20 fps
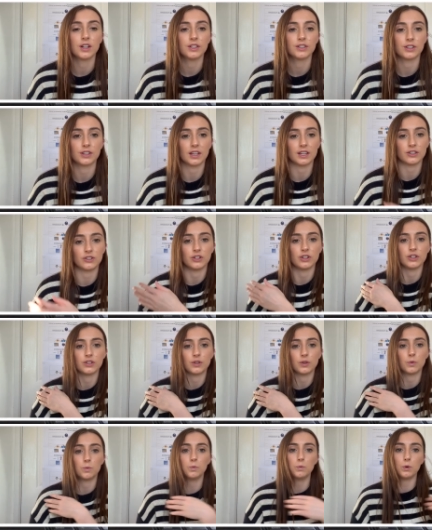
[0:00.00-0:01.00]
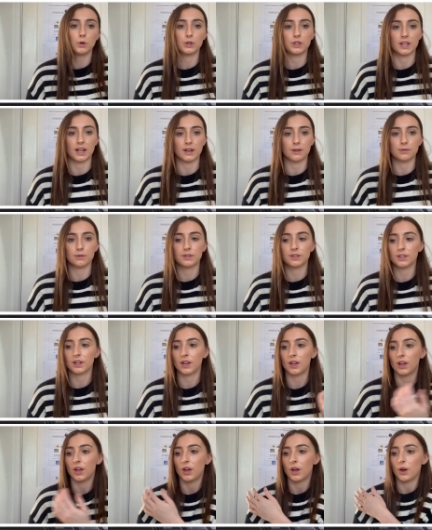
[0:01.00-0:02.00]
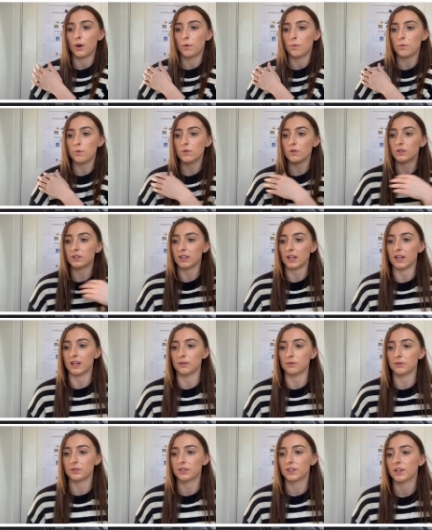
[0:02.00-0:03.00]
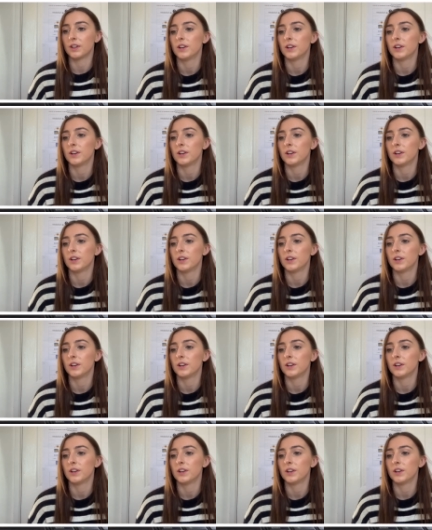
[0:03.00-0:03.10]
So that's just what else? What else?